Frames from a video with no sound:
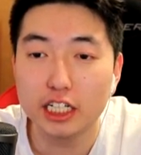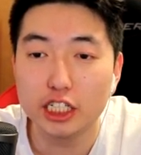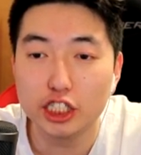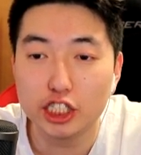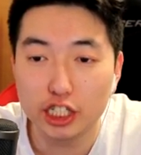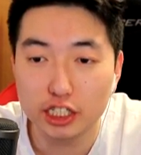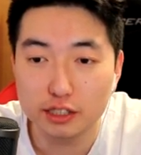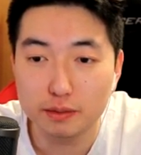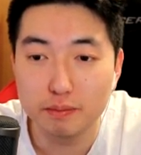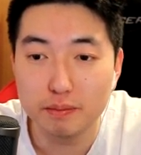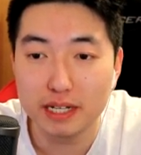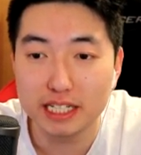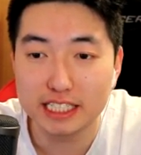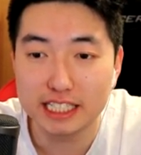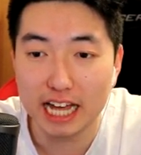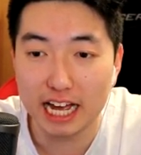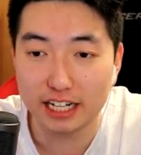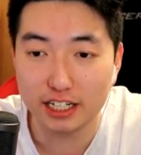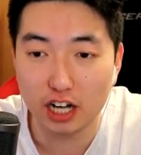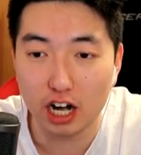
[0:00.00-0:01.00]
just missed
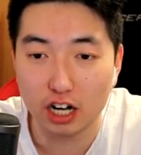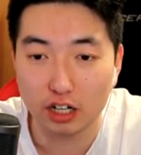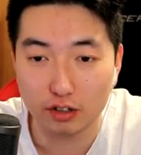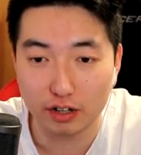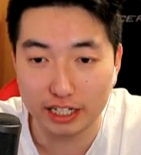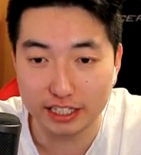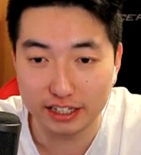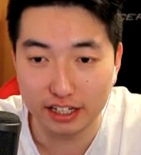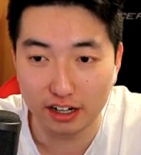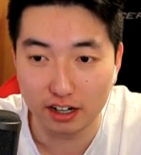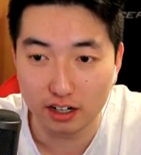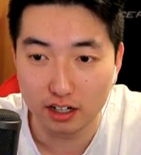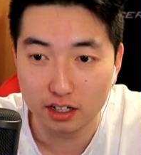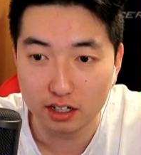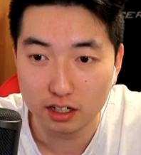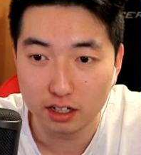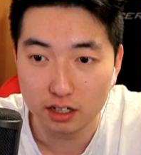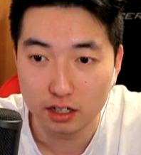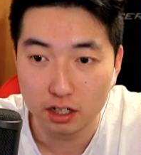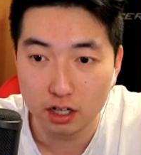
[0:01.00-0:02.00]
that dock right there.
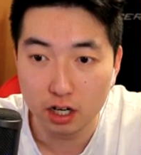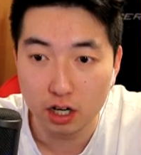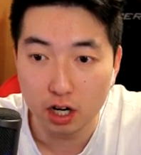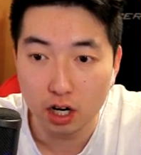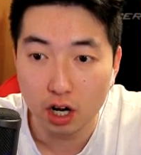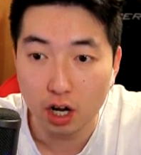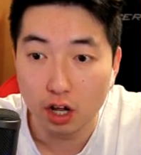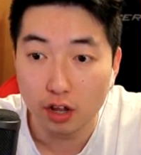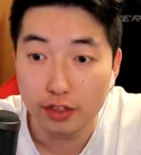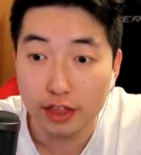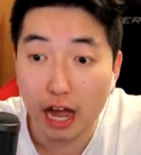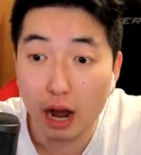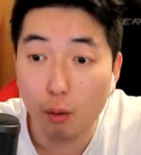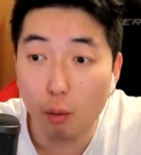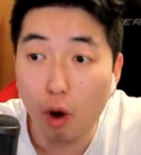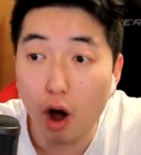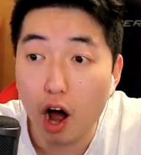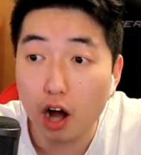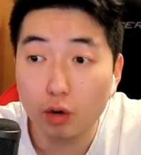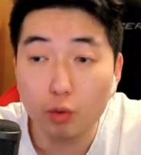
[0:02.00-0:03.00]
That
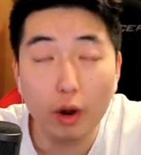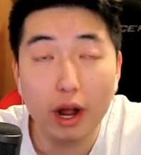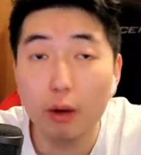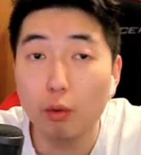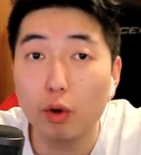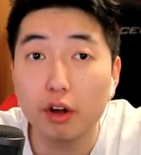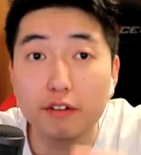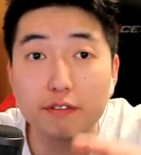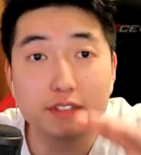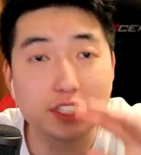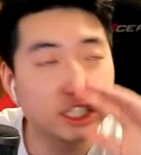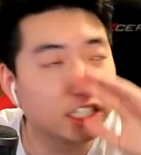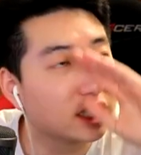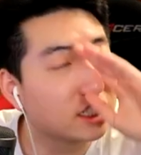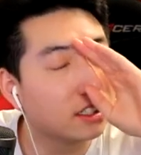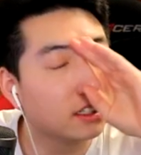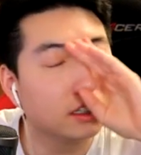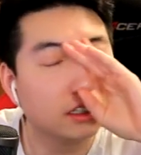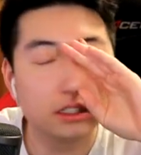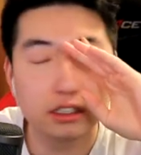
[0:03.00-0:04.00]
walkway would have just
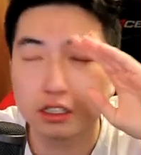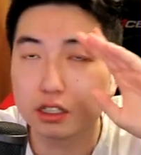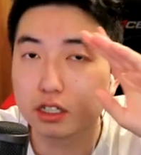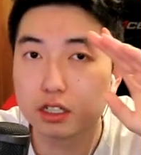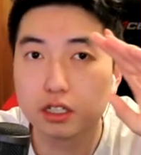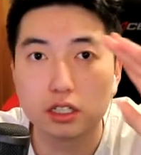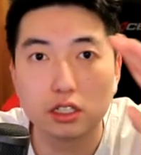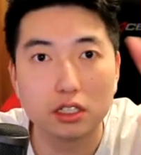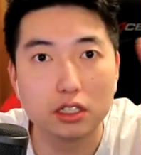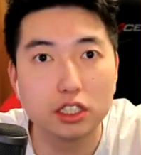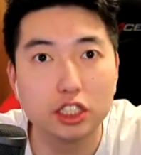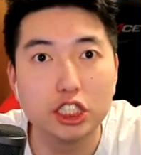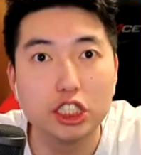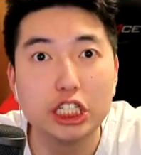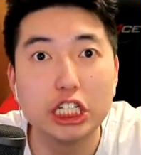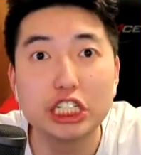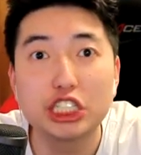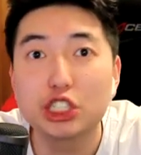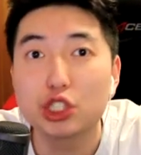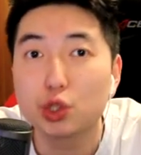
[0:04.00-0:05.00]

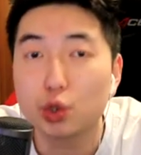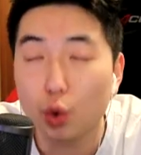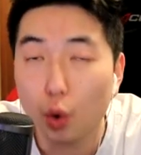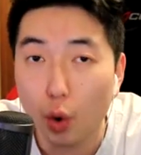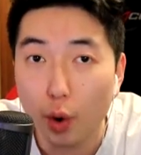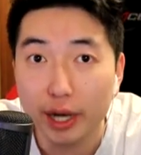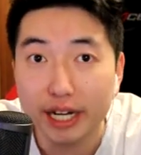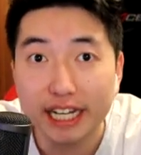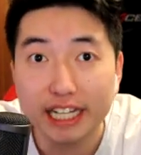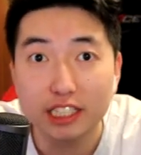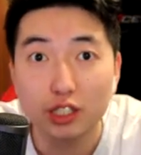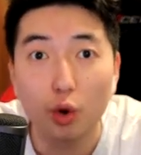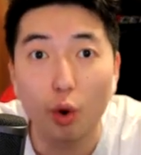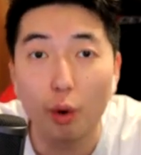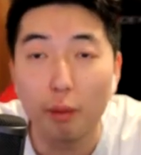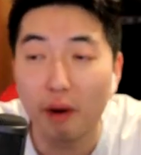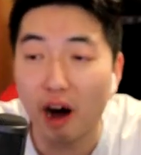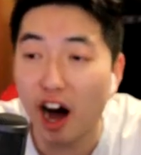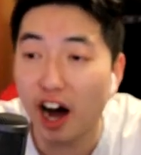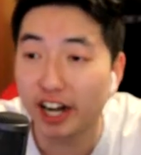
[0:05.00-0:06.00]
destroyed his
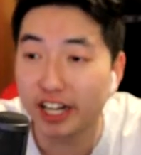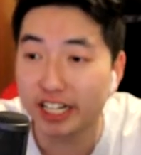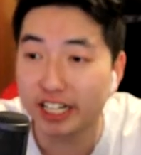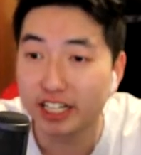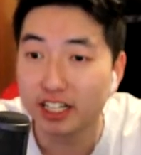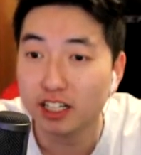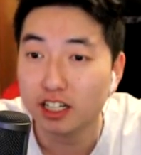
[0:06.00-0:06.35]
whole body.